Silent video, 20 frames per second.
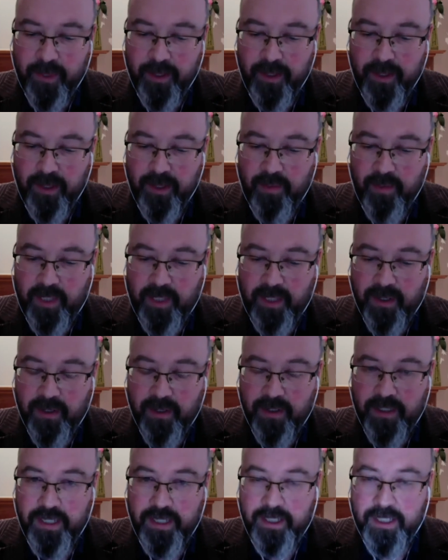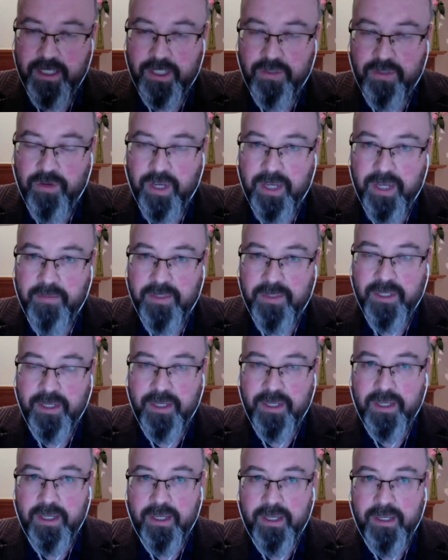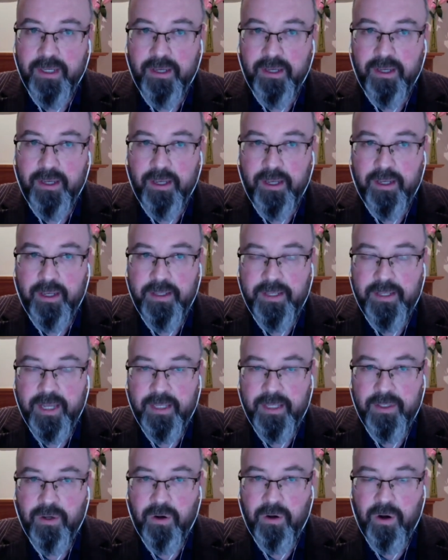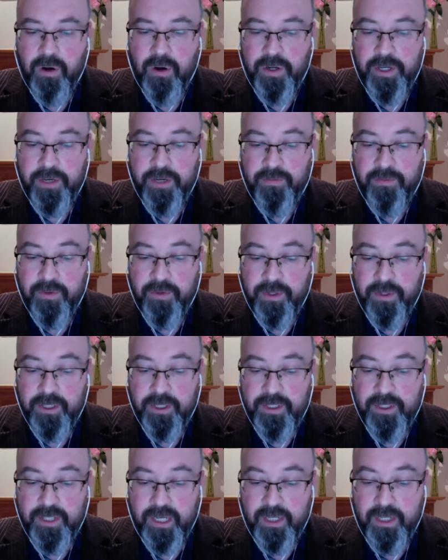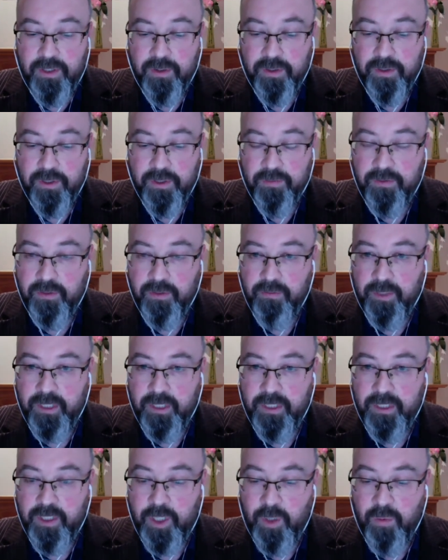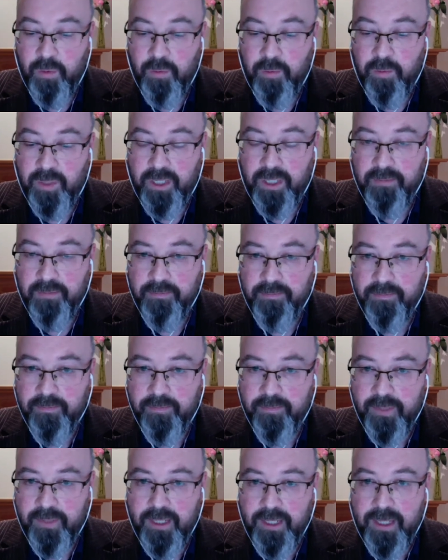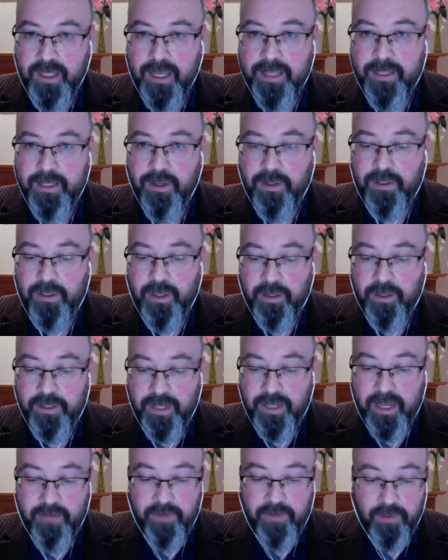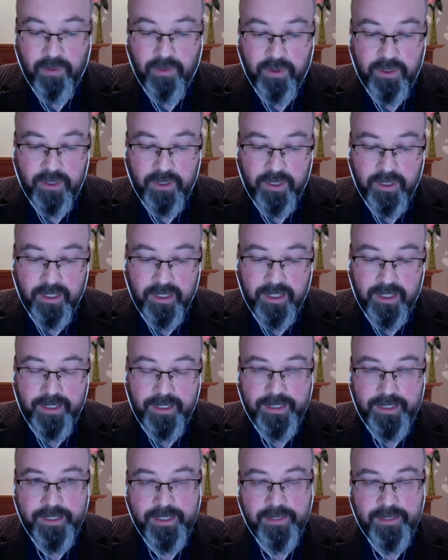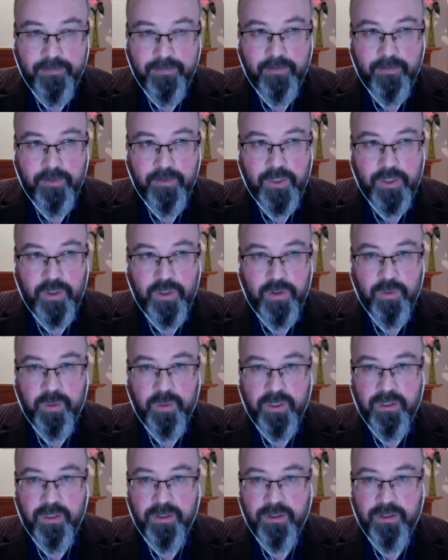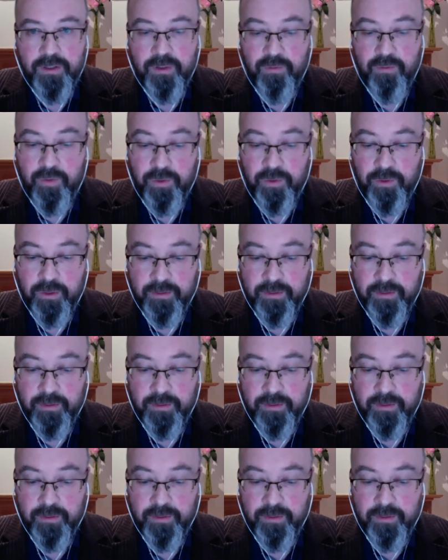because it describes that there are different natures within the human being, and that not everyone is suitable to rule,